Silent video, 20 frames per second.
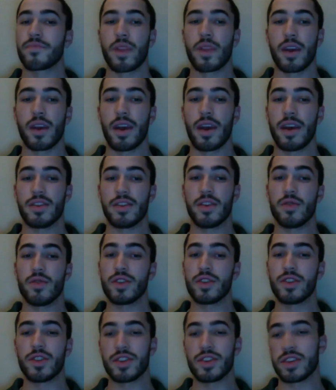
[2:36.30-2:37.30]
His
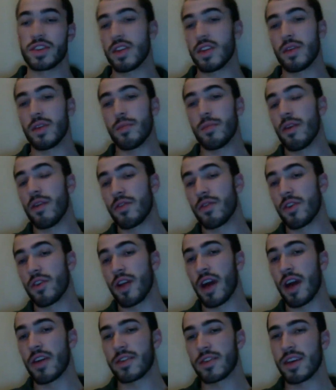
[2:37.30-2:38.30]
usage is still above
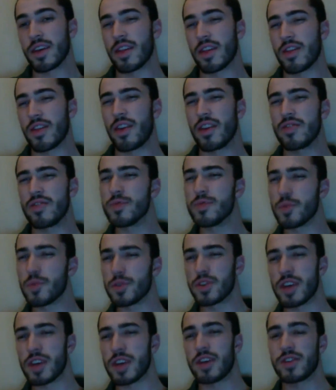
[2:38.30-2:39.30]
30. It's like
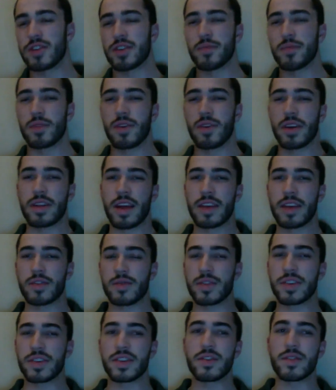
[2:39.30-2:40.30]
32% or something like that. So
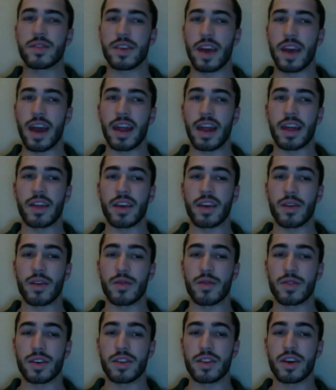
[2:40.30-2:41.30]
he's still getting the
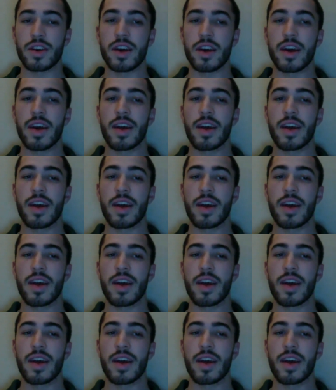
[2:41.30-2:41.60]
usage.